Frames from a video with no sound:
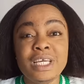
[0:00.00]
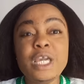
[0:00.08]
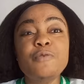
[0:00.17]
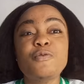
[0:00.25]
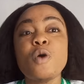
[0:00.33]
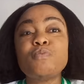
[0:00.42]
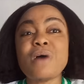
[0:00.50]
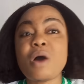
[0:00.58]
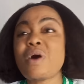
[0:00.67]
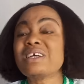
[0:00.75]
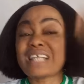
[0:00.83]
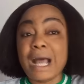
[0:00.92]
Evil
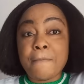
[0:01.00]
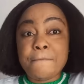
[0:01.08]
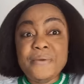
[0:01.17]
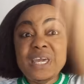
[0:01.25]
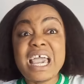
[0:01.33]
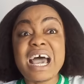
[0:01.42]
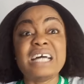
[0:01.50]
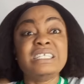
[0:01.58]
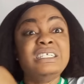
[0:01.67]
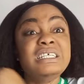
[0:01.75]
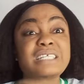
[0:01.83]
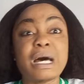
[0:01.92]
powers appear
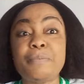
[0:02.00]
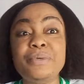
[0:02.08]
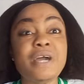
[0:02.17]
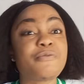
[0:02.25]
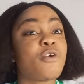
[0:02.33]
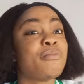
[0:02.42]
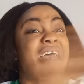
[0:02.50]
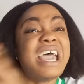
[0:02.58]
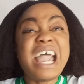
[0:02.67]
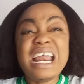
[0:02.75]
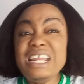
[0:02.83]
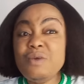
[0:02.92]
and disappear from
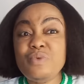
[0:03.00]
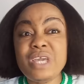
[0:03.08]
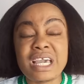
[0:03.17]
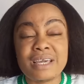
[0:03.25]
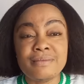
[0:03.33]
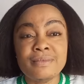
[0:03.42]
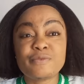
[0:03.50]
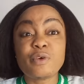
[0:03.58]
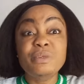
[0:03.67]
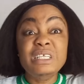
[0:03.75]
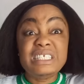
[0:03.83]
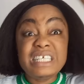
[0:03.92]
anywhere,
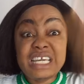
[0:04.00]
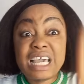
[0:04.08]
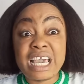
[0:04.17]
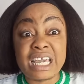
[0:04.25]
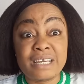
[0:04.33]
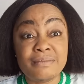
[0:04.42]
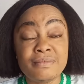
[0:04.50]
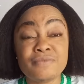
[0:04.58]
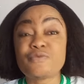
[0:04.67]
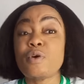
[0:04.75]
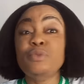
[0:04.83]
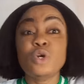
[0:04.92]
from the thin air,
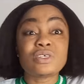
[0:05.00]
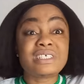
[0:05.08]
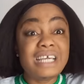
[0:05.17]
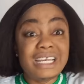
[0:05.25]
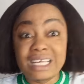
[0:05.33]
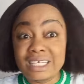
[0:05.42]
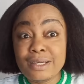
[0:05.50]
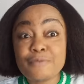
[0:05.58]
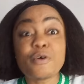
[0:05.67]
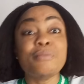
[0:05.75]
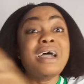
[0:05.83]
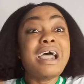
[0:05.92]
from your ceiling,
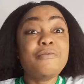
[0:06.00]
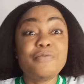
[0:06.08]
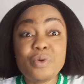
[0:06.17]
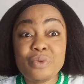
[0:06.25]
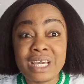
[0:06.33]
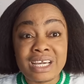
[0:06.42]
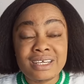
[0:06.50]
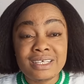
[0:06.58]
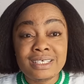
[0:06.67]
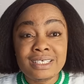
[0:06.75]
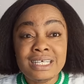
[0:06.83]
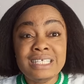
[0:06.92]
from everywhere.
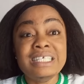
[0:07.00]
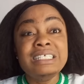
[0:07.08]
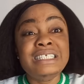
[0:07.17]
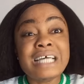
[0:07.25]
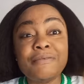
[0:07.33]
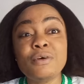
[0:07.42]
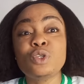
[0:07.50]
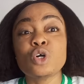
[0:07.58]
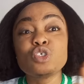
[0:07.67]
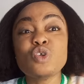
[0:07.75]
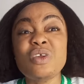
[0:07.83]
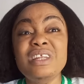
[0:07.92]
The devil
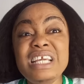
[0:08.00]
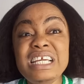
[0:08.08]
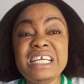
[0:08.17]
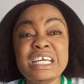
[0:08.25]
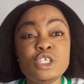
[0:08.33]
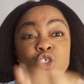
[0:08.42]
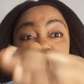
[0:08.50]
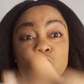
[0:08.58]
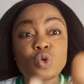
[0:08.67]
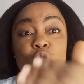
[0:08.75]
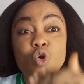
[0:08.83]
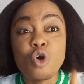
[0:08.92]
does not need a
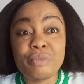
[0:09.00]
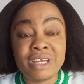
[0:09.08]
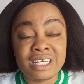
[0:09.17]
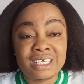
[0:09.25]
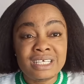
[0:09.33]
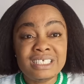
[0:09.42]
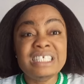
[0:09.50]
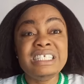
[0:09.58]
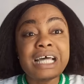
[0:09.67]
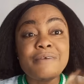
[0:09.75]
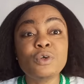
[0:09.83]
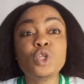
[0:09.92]
door to come in. The
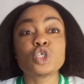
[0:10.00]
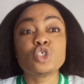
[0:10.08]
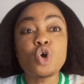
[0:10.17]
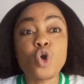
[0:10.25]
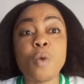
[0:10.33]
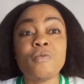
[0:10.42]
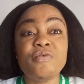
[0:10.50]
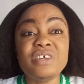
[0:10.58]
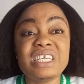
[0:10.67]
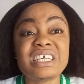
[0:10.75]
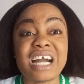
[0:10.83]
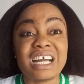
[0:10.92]
devil does not come
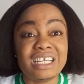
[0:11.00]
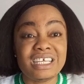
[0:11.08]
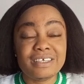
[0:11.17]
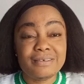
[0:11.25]
physically.